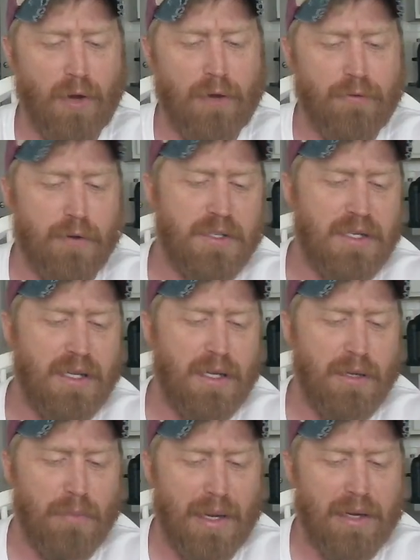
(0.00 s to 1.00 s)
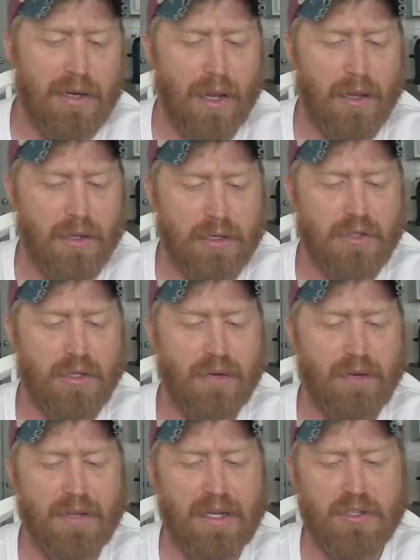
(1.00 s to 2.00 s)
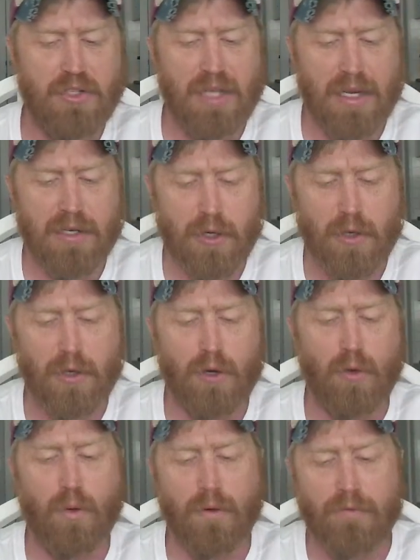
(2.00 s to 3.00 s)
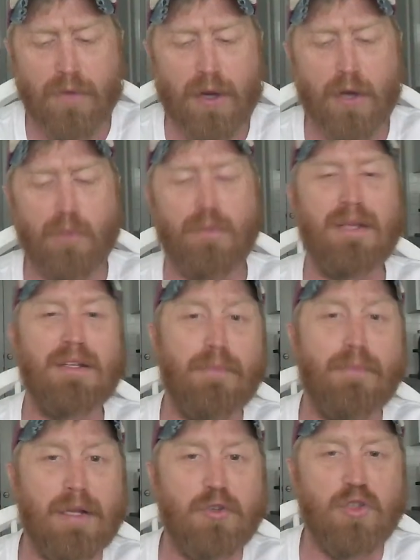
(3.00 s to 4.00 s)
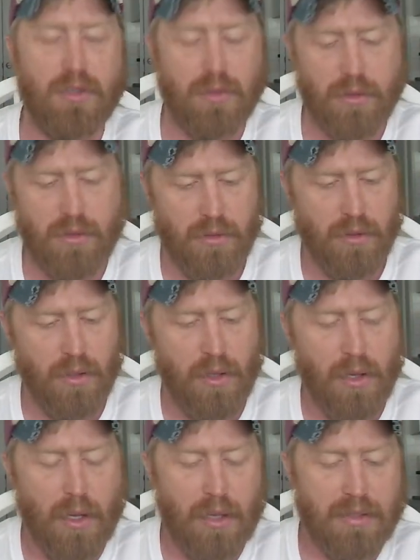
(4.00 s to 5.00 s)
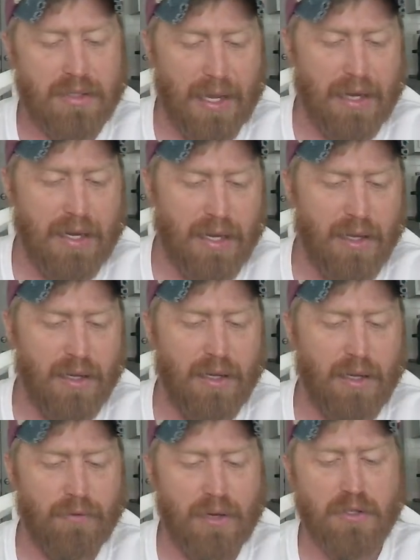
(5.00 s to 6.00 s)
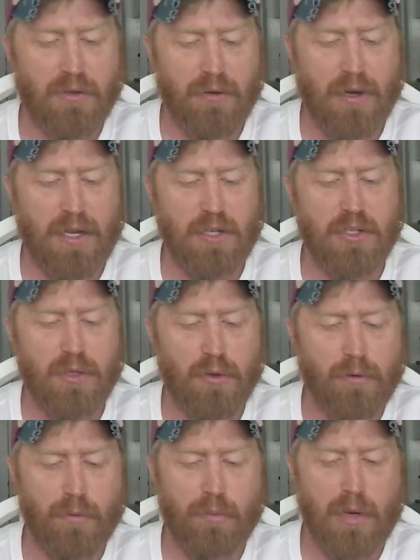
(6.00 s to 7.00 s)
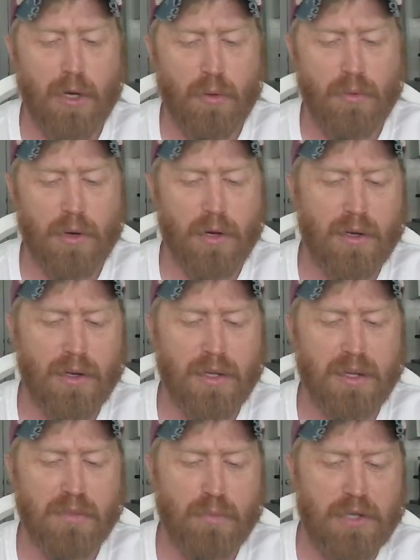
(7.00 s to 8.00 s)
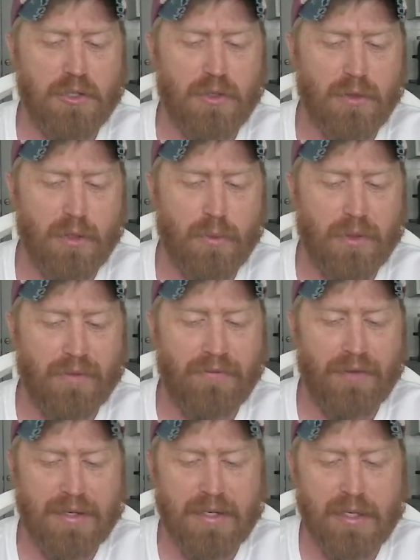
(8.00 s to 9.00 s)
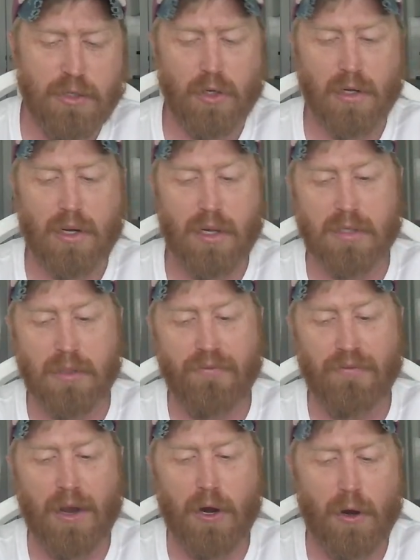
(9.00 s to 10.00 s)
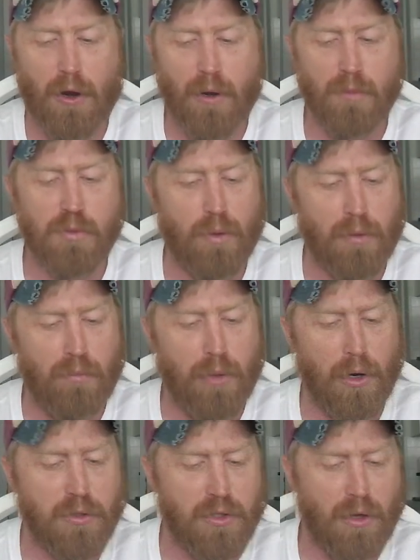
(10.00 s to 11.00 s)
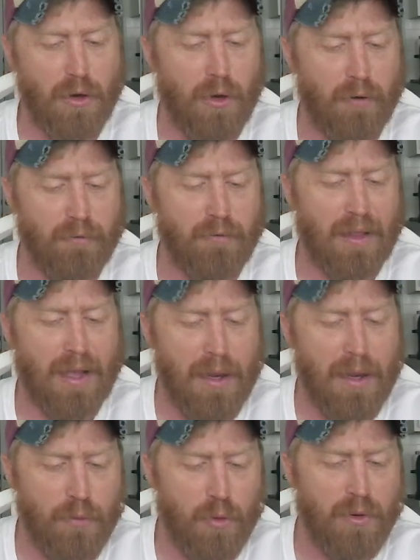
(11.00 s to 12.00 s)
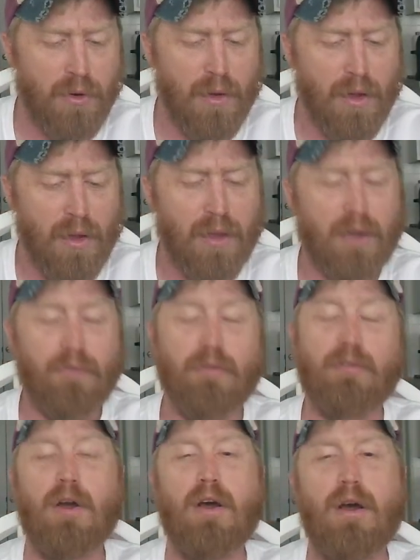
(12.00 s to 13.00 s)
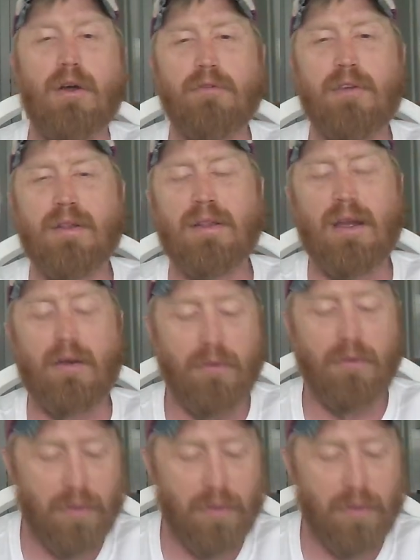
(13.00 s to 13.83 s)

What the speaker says: referencing my knowledge of the ejector or firing pin dimensions. Second, in restoration or repair work, especially with vintage or custom firearms where parts aren't uh, rela-